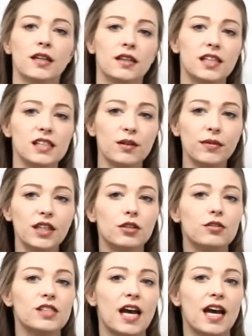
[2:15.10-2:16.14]
This can be
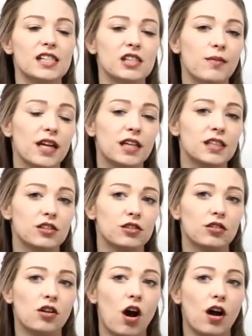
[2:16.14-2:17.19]
used to estimate
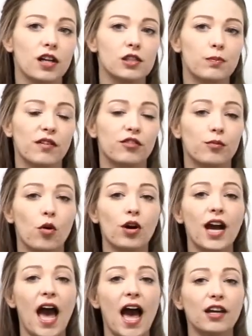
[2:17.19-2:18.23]
additional costs, but for
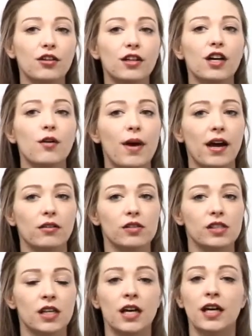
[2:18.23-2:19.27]
more accurate
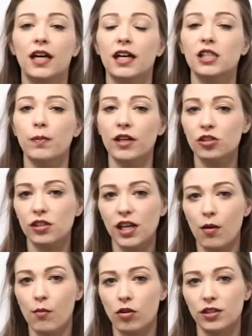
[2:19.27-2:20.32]
amounts, especially
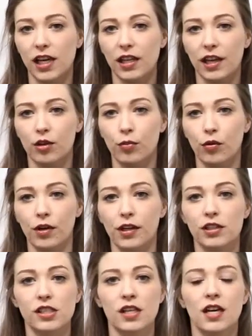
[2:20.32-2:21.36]
on multi-layer
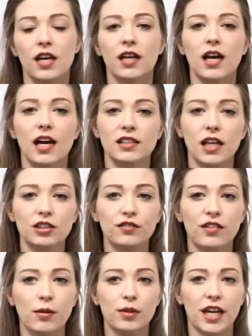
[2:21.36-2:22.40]
boards, contact your
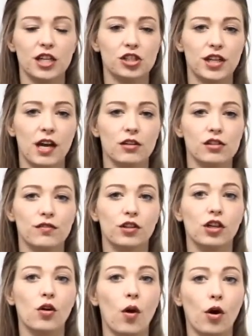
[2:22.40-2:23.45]
fabrication house for
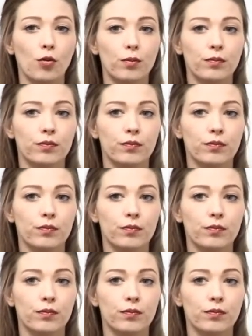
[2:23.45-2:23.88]
a quote.